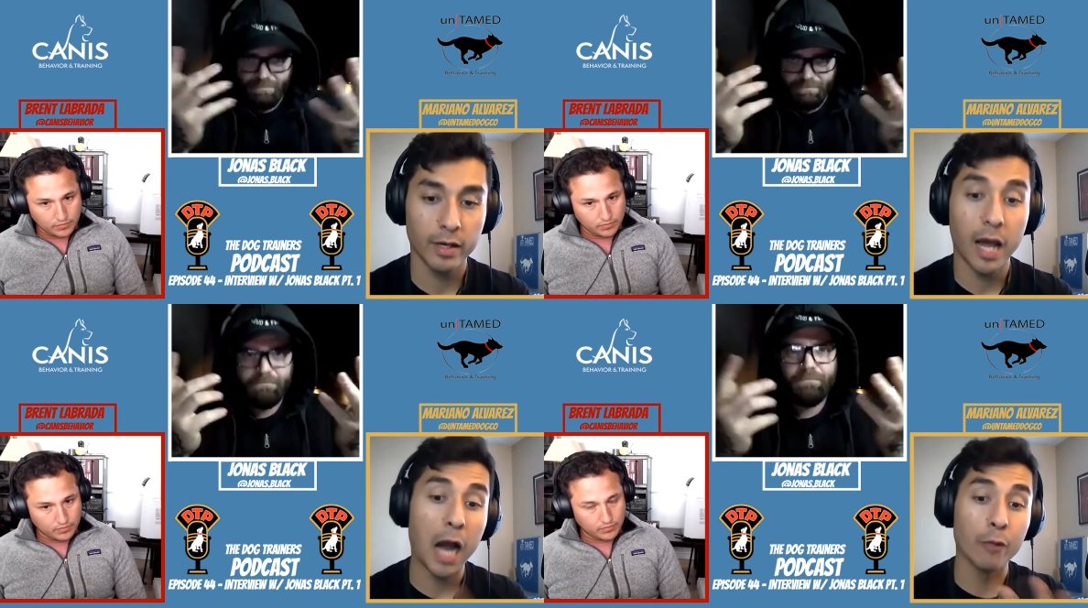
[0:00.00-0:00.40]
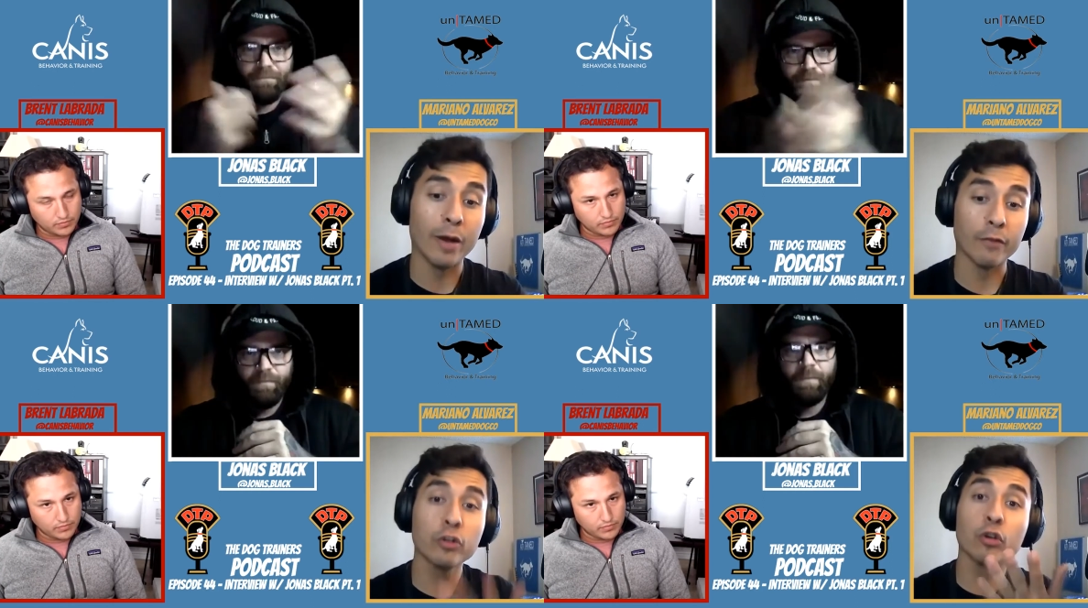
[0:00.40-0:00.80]

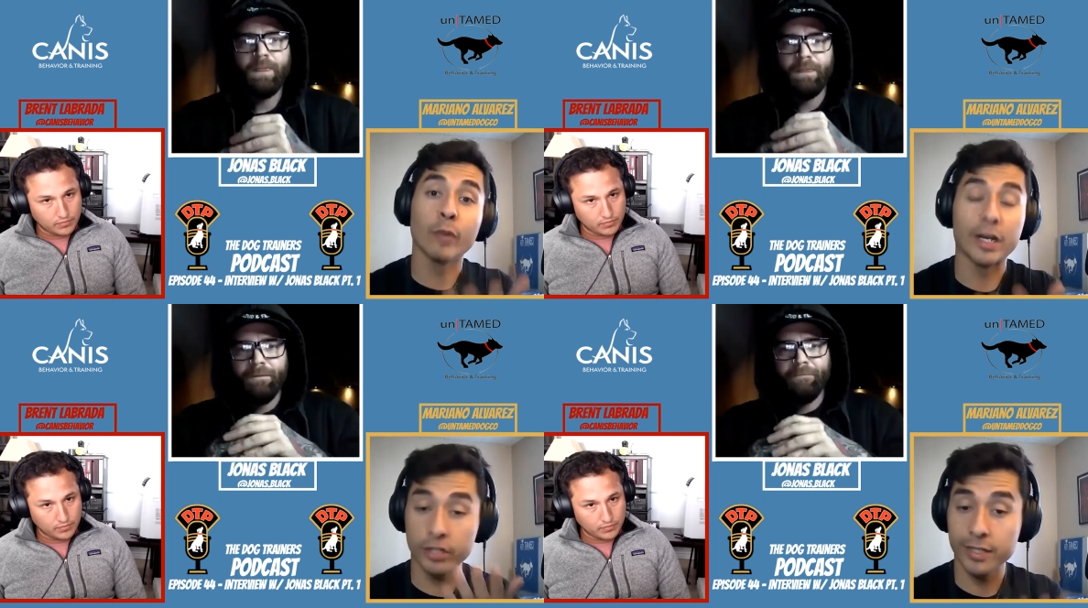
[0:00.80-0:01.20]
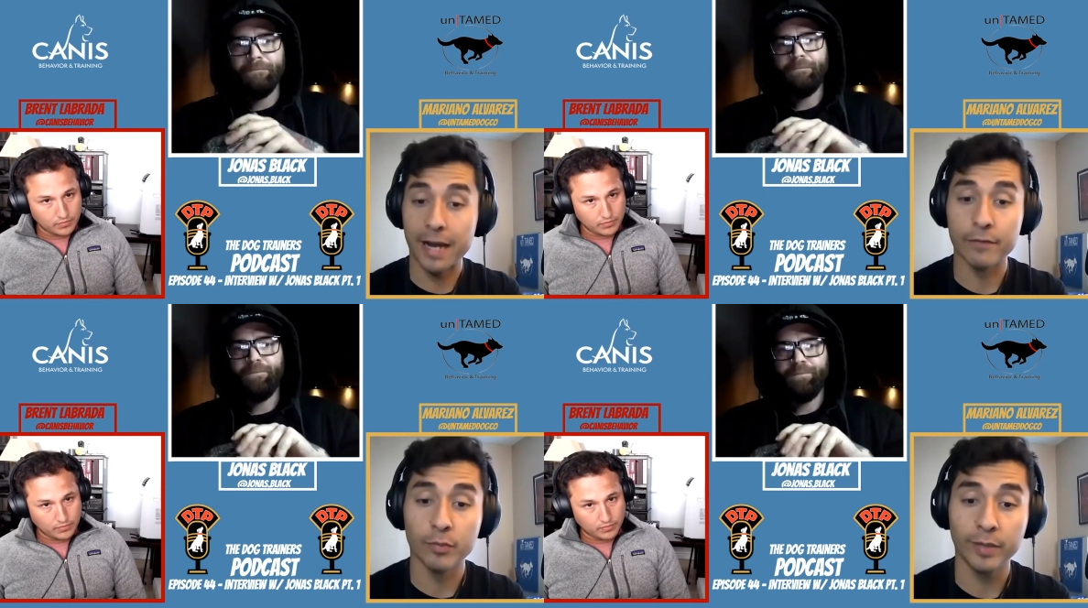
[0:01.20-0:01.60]
Speaker 1: However, corrections
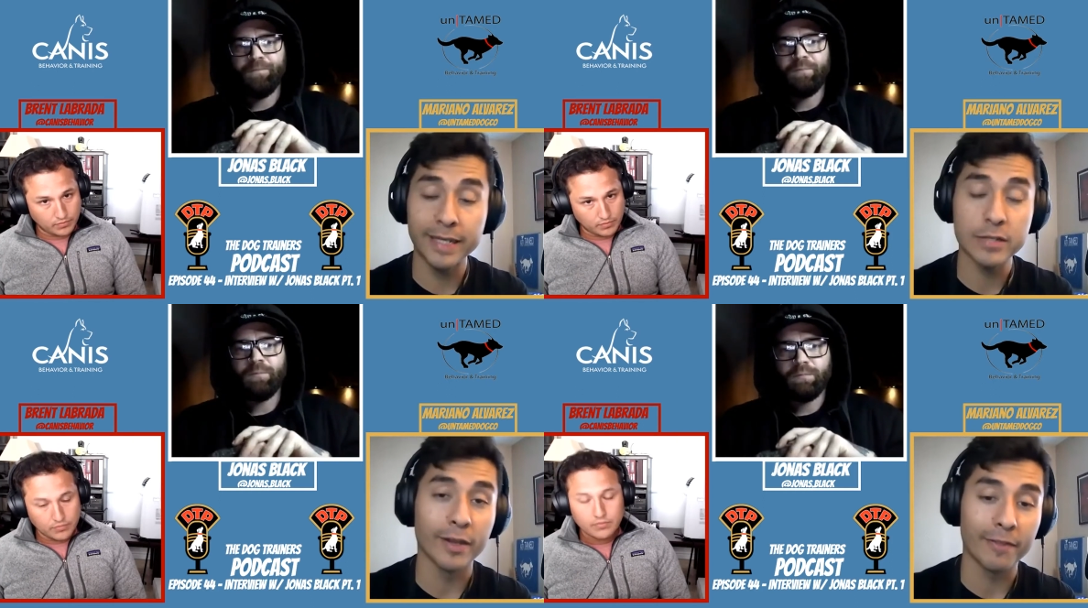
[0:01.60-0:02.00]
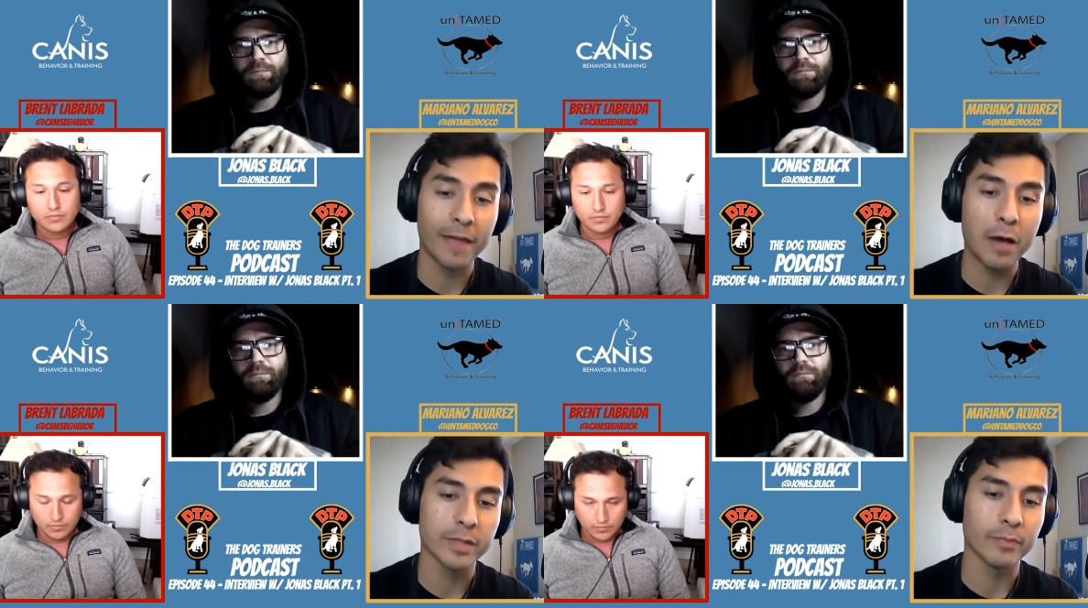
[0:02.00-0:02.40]
have their place
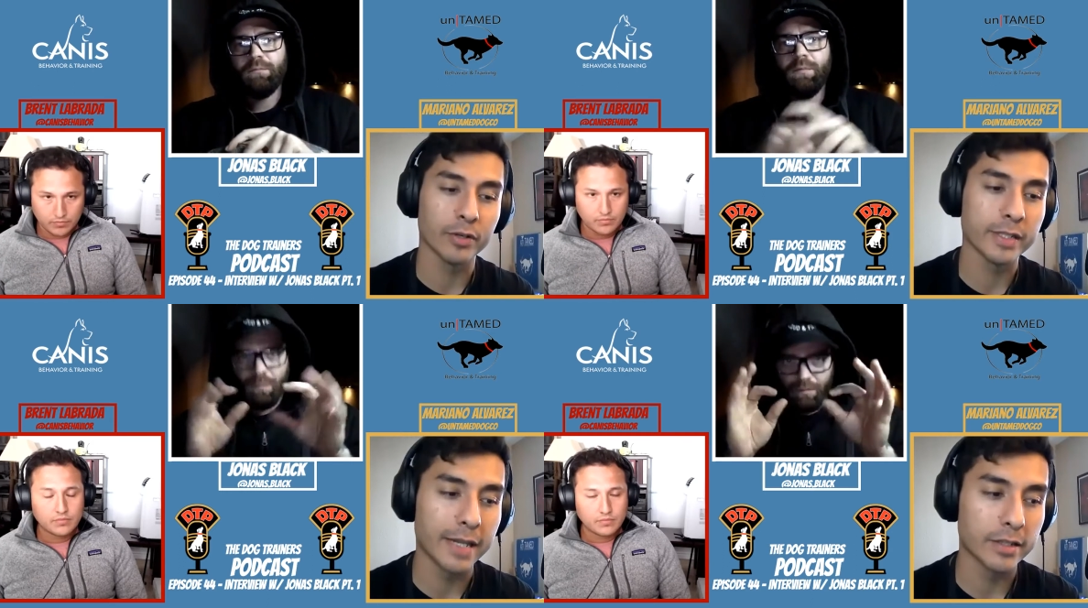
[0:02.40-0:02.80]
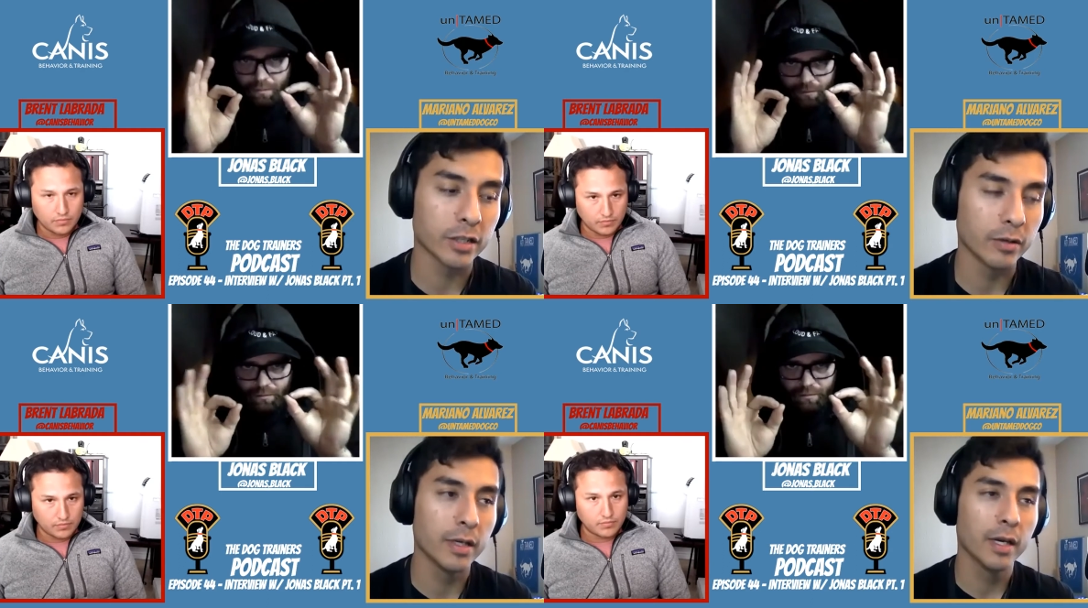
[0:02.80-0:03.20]
1000%.
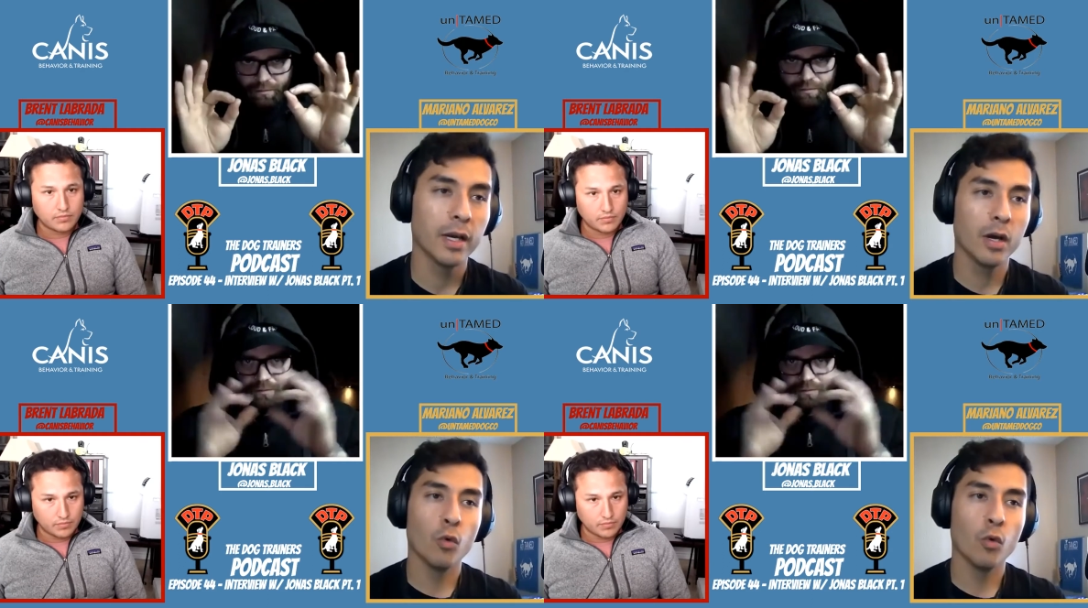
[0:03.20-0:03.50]
So mm-hmm.